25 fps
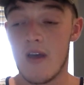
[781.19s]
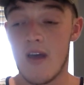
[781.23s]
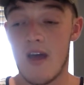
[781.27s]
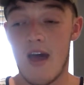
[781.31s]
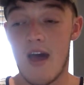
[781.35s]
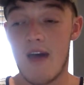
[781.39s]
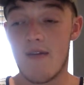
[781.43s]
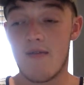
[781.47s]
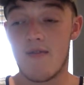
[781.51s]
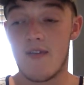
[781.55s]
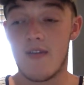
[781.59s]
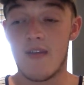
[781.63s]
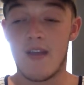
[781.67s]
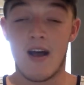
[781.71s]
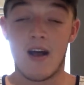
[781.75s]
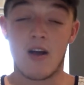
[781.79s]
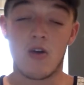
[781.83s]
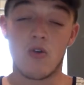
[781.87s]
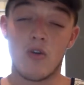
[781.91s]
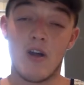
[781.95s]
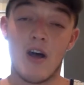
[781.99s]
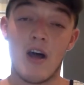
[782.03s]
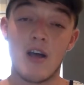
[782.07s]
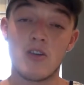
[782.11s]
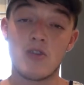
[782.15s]
everything that I
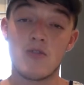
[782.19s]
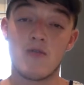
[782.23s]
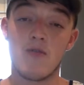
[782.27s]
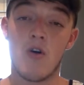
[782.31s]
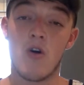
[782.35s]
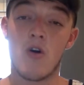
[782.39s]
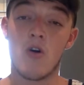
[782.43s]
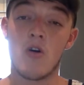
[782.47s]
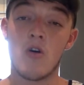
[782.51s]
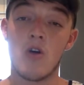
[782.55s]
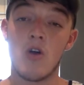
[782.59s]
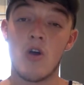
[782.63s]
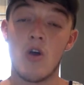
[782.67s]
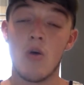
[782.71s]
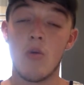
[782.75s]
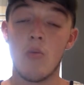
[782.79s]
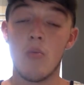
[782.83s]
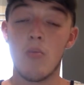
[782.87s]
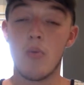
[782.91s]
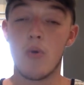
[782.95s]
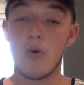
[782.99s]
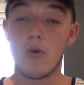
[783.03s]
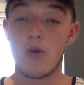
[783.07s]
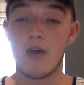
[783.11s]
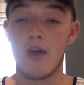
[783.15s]
could ask for,
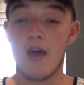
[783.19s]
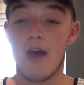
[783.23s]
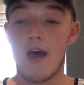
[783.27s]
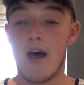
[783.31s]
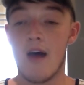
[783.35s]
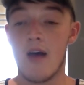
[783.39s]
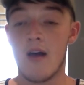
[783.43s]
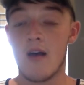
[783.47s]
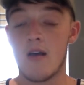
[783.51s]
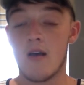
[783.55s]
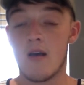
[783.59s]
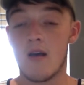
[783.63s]
but yet